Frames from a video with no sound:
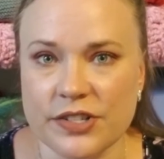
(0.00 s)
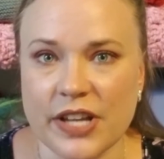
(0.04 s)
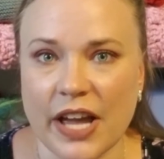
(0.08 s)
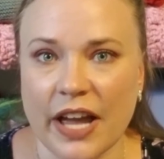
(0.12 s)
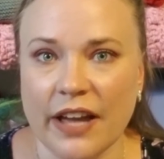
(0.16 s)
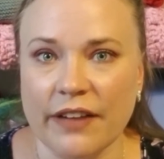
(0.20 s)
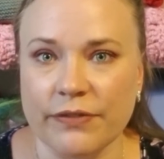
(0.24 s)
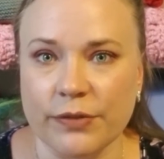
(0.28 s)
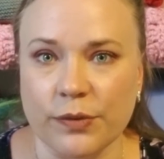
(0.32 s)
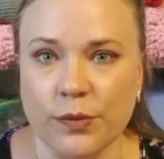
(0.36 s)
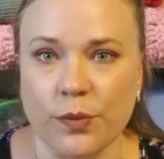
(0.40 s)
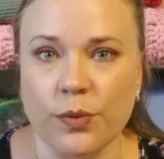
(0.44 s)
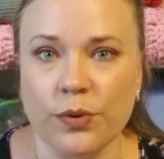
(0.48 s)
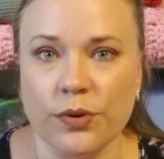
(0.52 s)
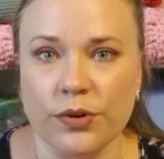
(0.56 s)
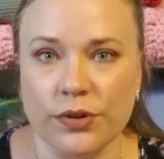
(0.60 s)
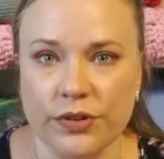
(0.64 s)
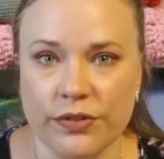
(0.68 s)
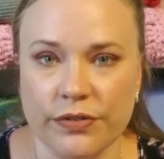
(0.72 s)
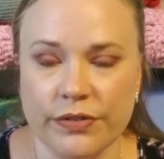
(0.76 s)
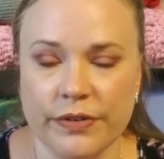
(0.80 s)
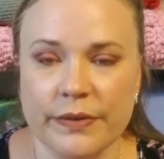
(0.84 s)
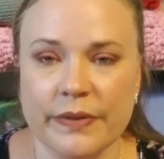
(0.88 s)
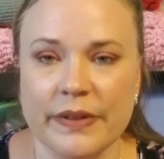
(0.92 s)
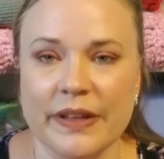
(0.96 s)
I have
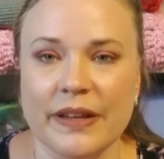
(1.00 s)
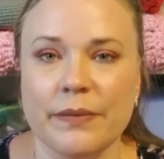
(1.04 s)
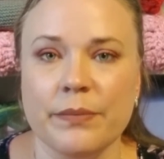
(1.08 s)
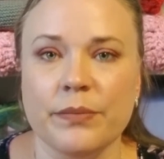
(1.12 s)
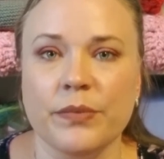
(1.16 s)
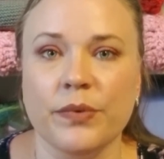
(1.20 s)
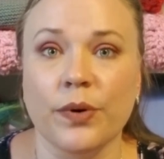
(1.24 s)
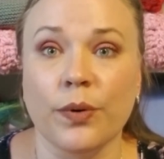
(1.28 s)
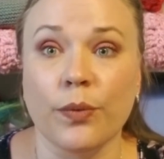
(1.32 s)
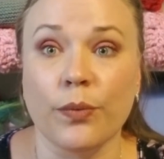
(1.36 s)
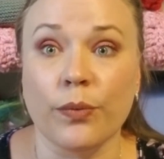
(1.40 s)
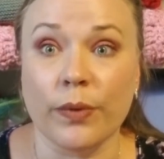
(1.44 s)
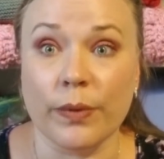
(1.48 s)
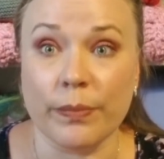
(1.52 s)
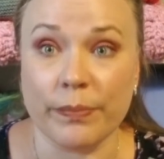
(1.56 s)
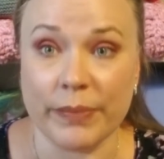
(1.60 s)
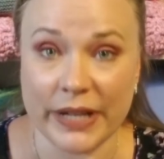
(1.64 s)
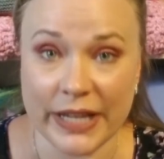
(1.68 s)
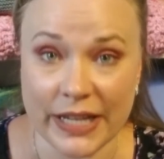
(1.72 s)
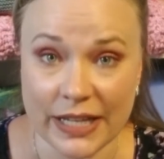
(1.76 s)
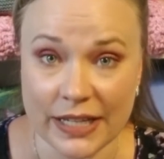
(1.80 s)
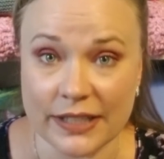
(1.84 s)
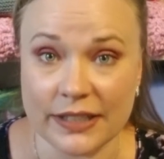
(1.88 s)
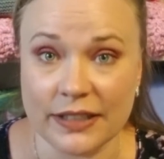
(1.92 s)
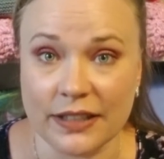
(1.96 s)
ordered for them
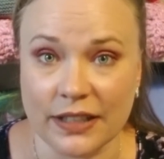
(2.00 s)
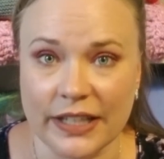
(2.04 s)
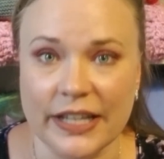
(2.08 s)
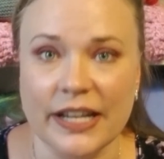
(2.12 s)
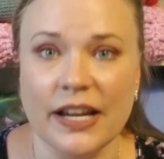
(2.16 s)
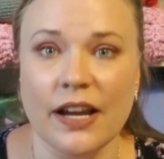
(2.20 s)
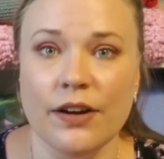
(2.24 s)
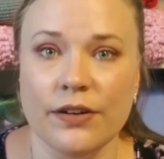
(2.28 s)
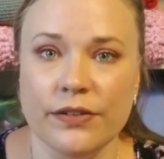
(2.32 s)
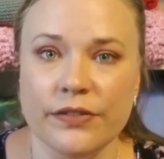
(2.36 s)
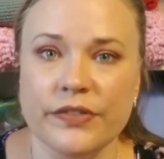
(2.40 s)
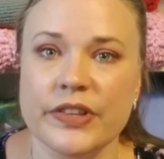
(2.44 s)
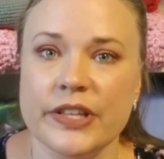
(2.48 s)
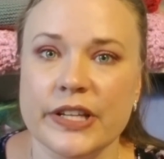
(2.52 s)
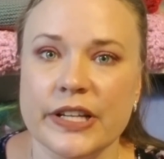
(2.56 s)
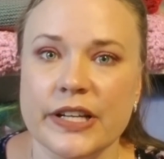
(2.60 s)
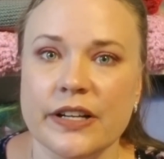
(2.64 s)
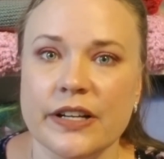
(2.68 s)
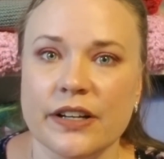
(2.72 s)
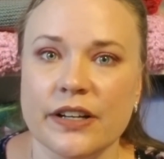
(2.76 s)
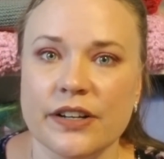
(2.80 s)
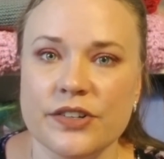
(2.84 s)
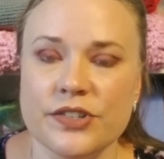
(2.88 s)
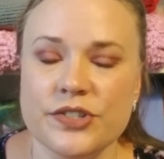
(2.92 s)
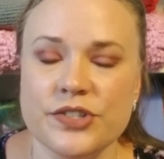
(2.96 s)
repeatedly over the
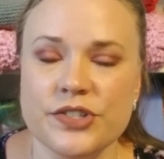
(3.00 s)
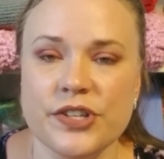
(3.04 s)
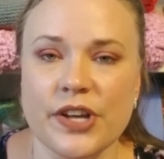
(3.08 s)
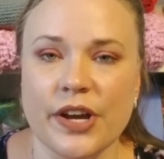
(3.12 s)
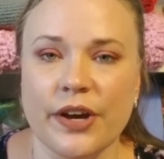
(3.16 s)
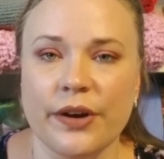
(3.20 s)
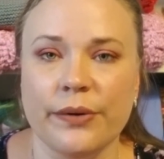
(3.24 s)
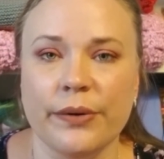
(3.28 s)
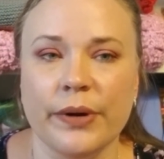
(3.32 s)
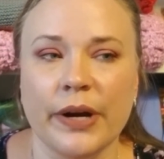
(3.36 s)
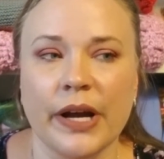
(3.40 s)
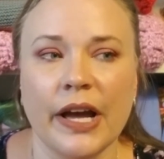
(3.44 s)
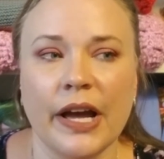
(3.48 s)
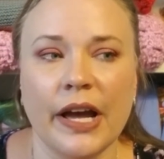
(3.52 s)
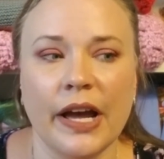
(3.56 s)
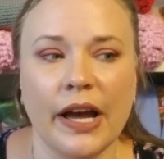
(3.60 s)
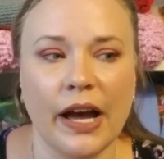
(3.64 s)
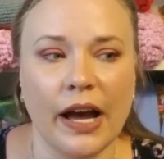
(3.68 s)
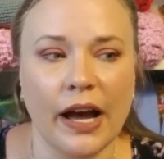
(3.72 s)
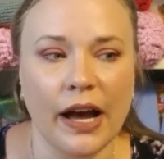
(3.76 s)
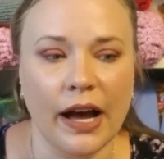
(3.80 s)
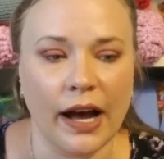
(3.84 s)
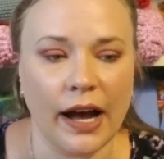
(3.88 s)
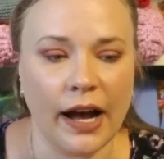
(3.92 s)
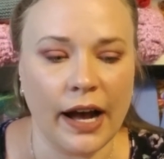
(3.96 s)
years. So,
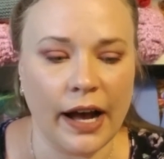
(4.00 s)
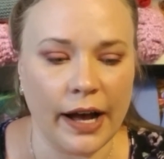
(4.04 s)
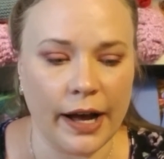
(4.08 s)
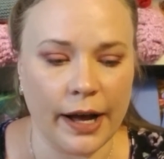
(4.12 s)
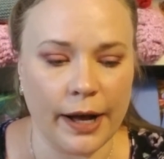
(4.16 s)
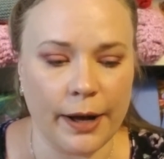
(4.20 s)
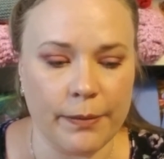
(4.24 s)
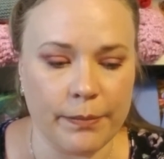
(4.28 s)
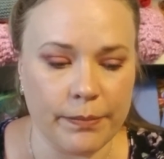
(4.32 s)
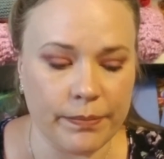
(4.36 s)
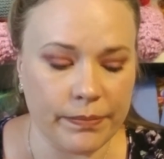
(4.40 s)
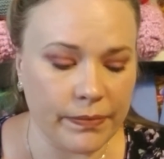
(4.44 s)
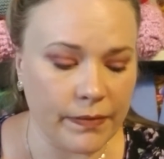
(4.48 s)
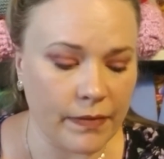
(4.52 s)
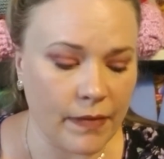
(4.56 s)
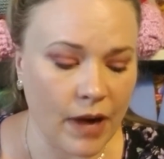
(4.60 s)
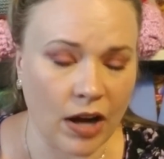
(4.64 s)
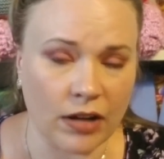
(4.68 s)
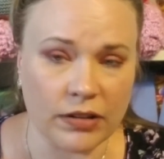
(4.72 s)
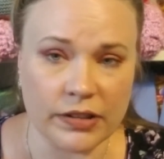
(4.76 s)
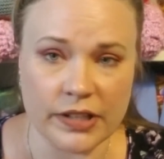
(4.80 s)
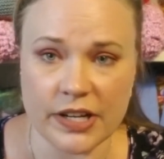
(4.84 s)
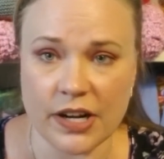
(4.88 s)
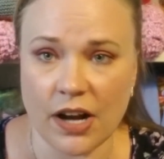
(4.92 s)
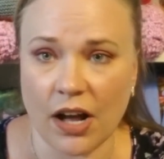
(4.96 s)

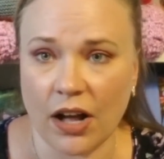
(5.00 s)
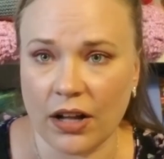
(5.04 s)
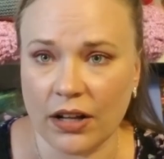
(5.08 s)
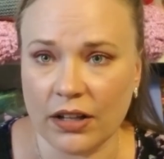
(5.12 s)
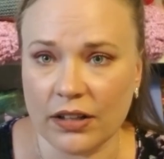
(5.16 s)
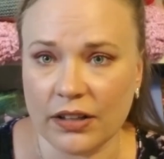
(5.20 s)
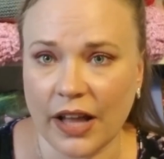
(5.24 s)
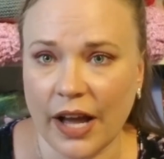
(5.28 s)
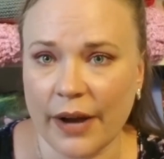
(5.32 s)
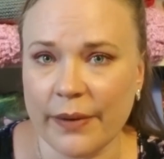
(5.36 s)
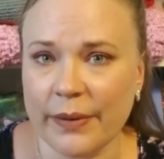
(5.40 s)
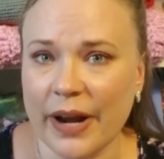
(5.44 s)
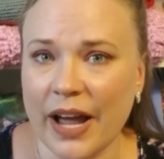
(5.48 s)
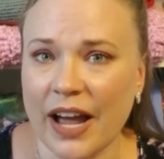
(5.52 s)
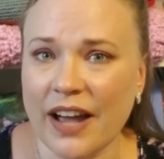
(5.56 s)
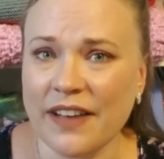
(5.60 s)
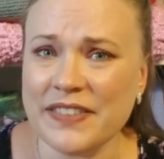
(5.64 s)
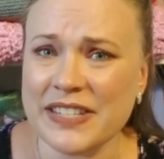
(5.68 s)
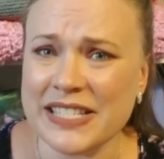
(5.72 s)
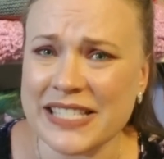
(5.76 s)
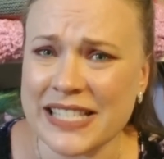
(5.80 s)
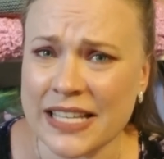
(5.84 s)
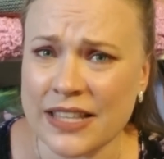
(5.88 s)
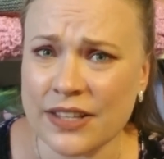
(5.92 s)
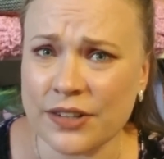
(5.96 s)
all in all, I would have
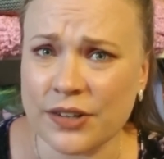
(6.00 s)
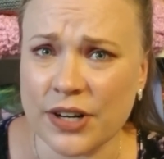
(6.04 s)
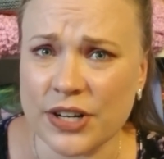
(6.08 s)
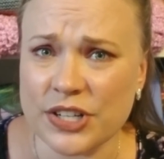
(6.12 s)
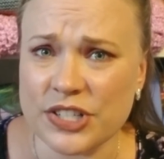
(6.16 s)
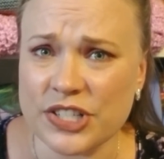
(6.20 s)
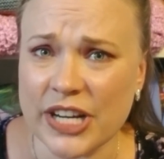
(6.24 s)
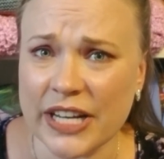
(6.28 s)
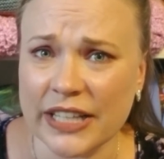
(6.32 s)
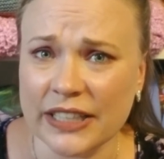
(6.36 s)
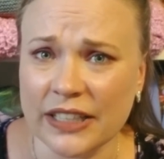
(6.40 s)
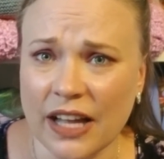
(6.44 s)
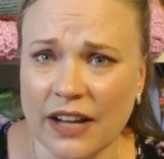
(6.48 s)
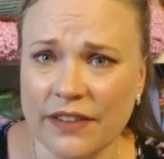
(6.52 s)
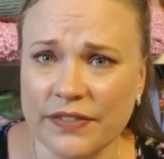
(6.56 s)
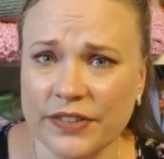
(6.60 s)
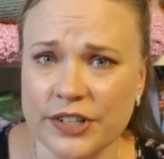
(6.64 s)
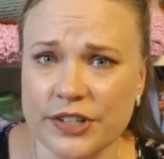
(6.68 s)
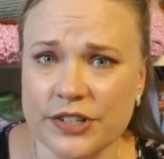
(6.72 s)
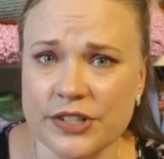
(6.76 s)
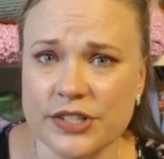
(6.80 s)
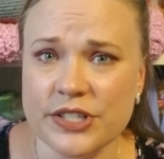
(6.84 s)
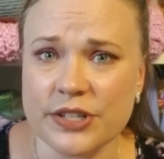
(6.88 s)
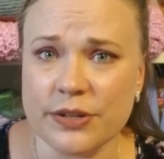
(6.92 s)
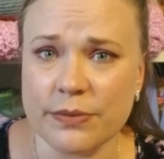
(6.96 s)
to say the Crochet
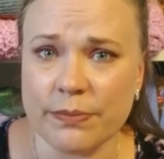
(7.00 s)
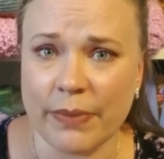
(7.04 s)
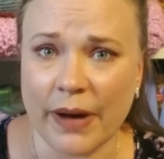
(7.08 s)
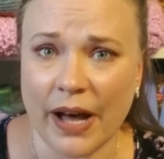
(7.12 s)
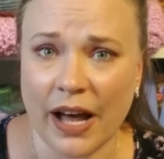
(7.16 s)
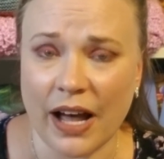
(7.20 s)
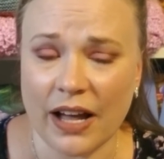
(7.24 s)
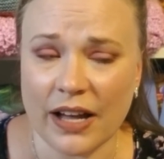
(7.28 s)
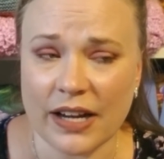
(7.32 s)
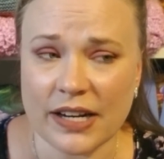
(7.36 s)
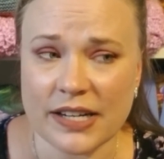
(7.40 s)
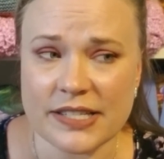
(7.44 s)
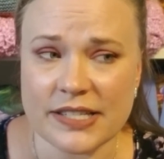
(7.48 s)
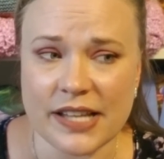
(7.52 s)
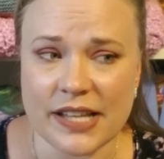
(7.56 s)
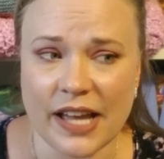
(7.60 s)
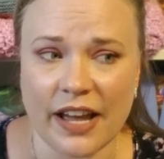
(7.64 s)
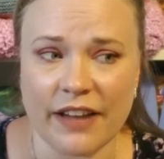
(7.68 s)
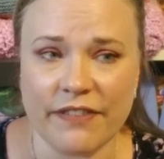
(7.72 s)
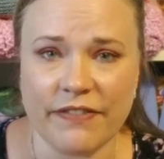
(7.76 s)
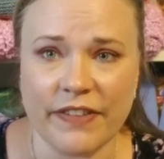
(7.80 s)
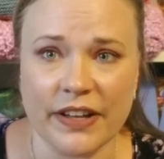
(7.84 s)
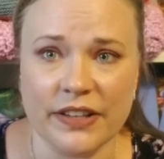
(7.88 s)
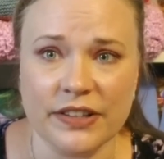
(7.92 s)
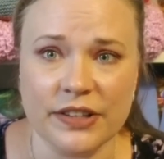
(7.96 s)
Lovers box,
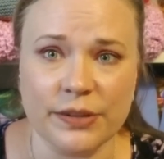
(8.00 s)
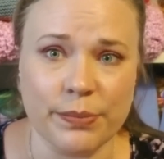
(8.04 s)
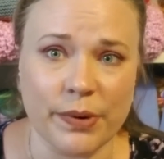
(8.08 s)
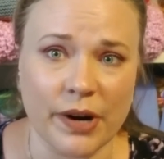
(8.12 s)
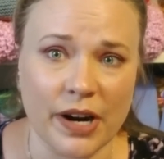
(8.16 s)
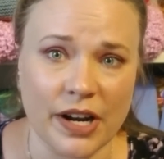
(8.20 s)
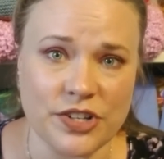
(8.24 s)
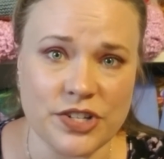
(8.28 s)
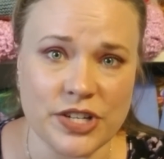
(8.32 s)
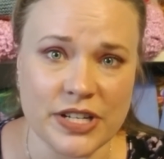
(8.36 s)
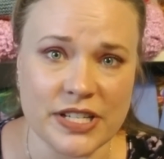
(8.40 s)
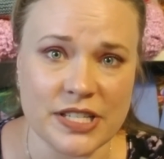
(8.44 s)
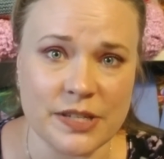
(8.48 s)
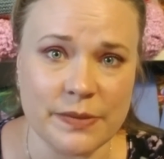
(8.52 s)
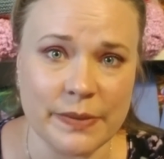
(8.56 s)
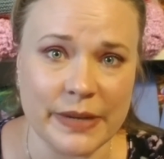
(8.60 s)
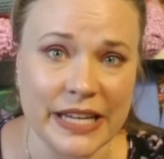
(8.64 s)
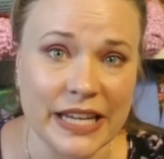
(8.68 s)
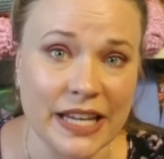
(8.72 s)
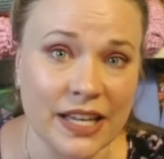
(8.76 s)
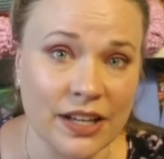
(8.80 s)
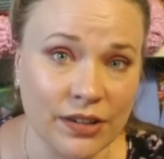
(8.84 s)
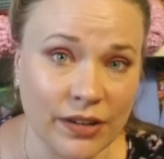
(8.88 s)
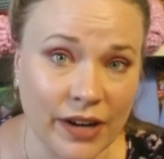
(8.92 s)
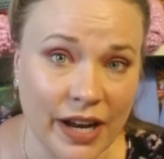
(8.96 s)
I found the projects to be
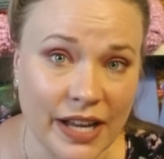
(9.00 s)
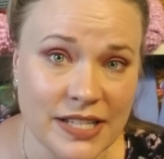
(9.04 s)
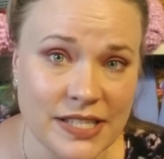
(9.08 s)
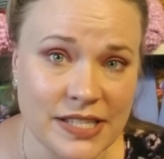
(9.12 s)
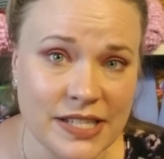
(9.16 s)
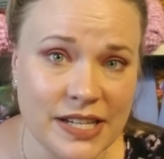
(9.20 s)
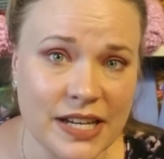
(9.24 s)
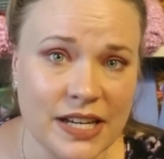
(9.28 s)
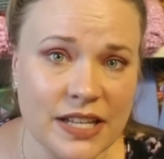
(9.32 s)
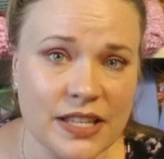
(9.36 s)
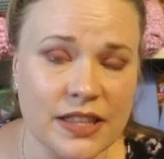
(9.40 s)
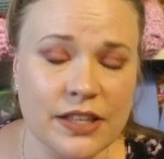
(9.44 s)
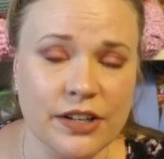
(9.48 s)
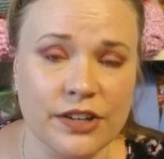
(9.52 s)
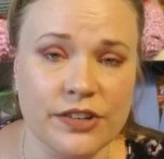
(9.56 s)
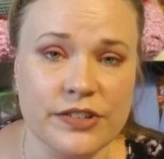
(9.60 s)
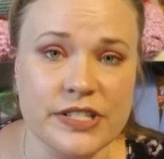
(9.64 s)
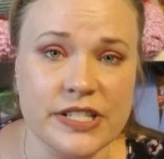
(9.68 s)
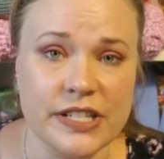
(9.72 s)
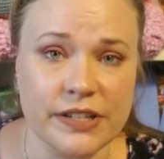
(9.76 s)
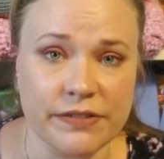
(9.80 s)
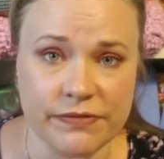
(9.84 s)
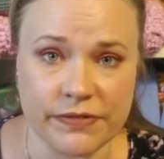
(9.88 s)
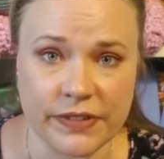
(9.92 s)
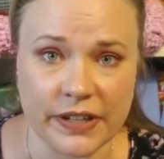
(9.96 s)
interesting. They're
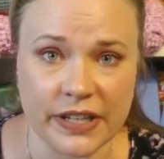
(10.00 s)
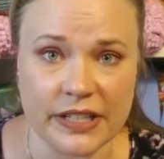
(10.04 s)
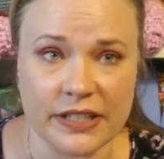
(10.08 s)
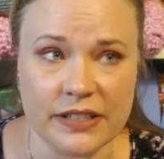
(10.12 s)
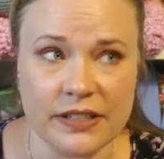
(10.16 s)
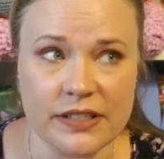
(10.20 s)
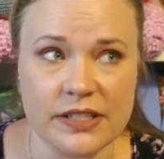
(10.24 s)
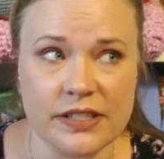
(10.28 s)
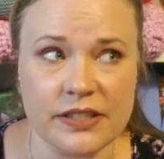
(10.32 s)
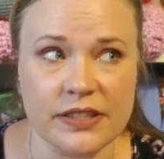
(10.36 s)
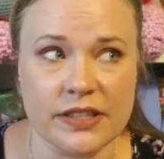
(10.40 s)
different.